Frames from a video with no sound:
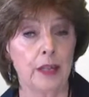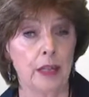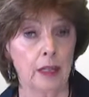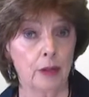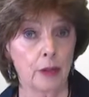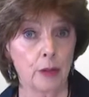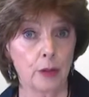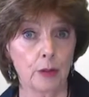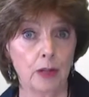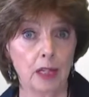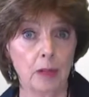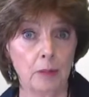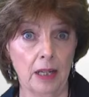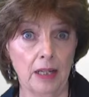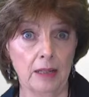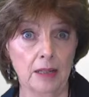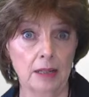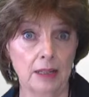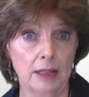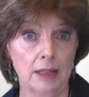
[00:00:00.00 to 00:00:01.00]
In 3
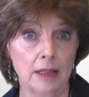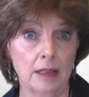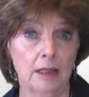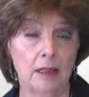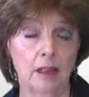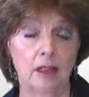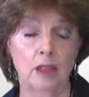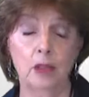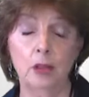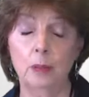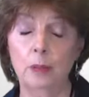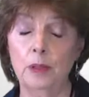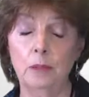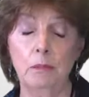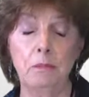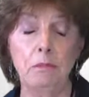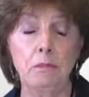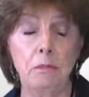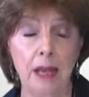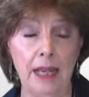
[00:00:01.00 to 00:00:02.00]
months, you'll be
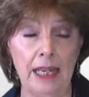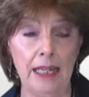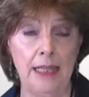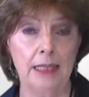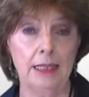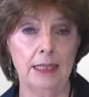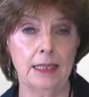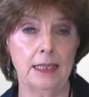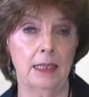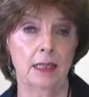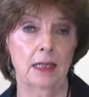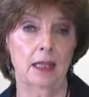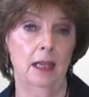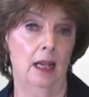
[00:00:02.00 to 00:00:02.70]
amazed